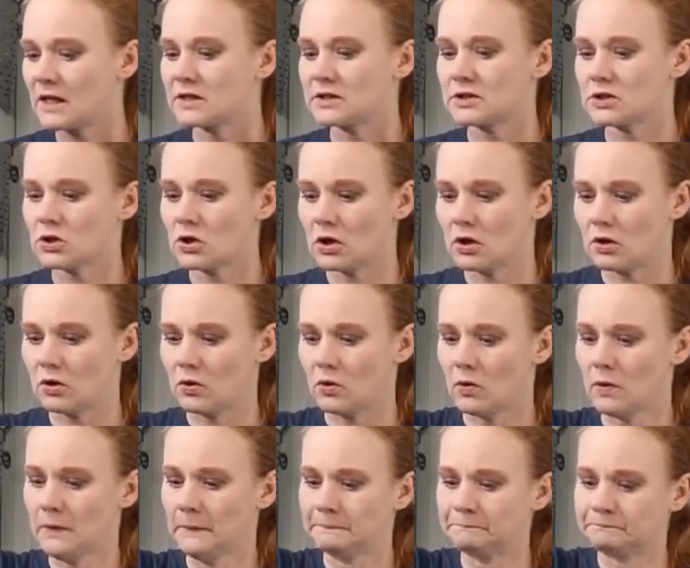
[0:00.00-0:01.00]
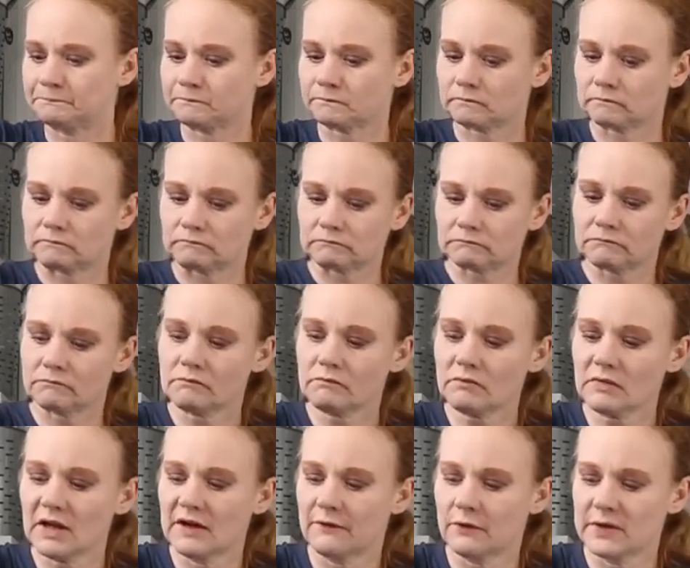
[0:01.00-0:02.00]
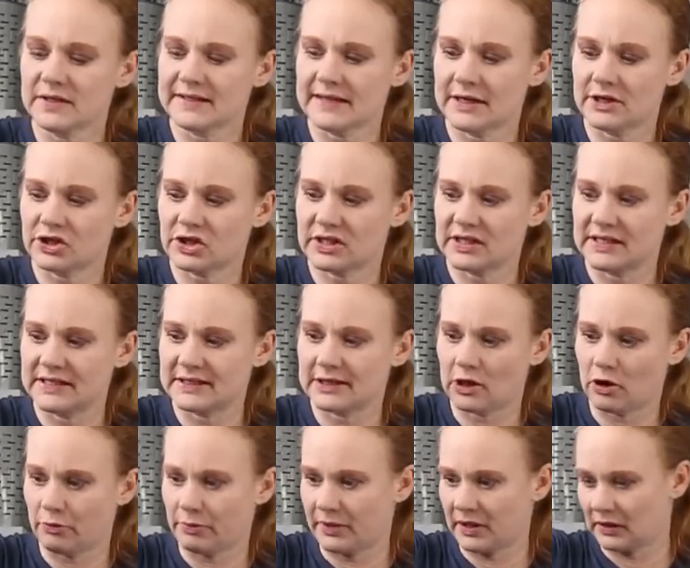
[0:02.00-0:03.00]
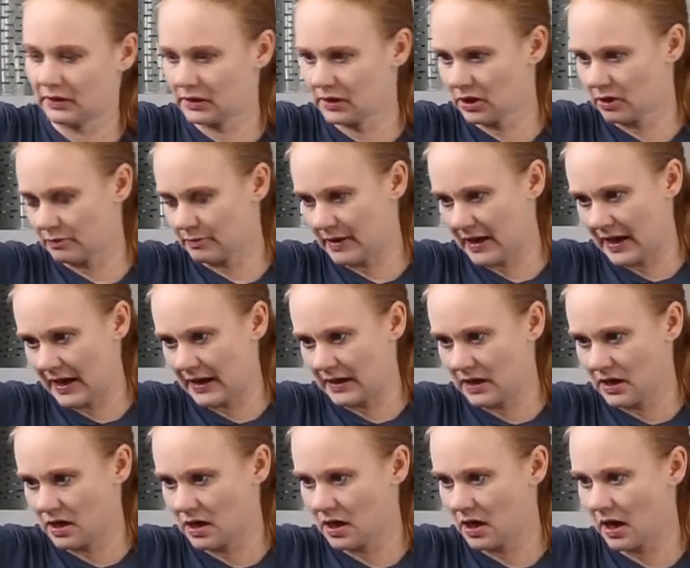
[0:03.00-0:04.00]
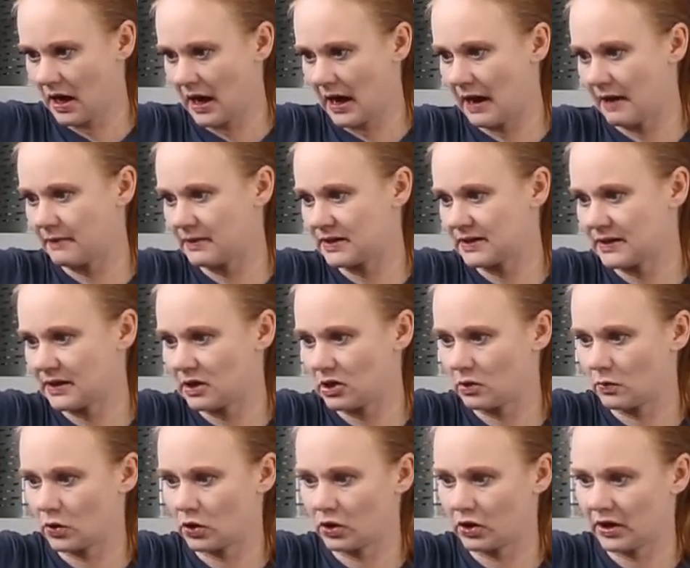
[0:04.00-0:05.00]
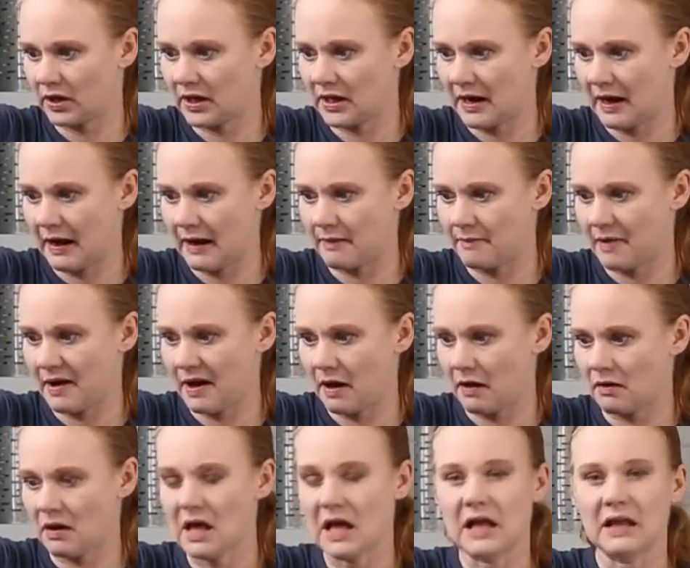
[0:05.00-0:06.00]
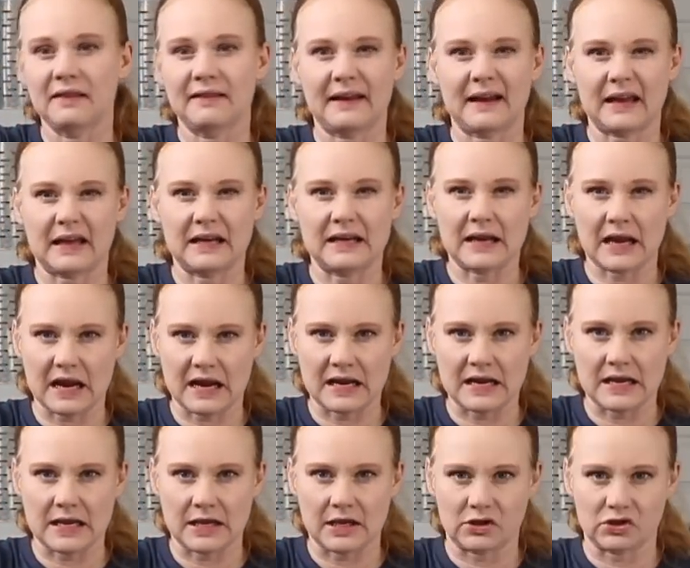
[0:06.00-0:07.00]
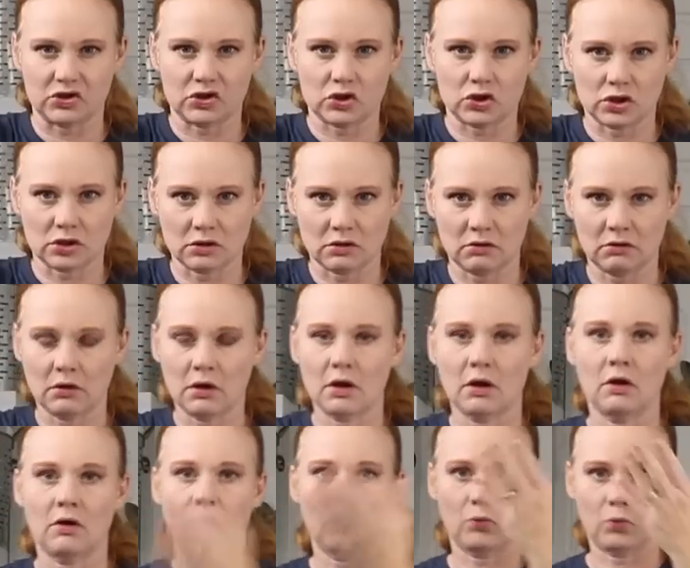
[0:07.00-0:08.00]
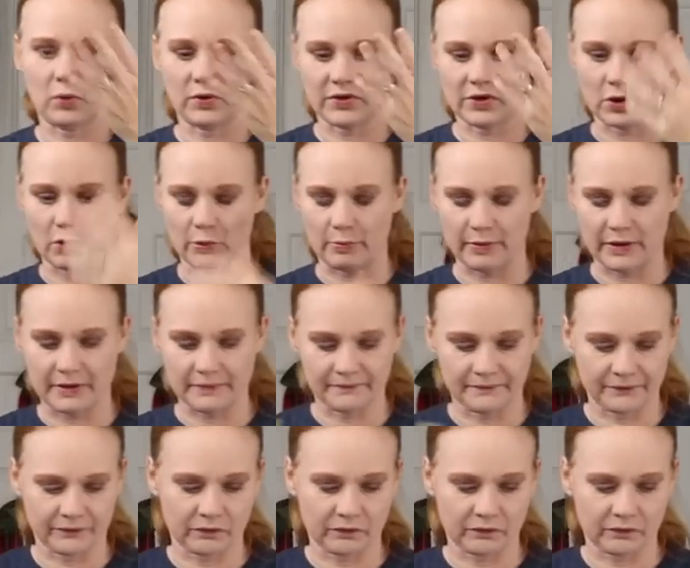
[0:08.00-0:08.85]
So if we say it just needs to open a little bit, I would say you were looking at about like a 9 inch with it open.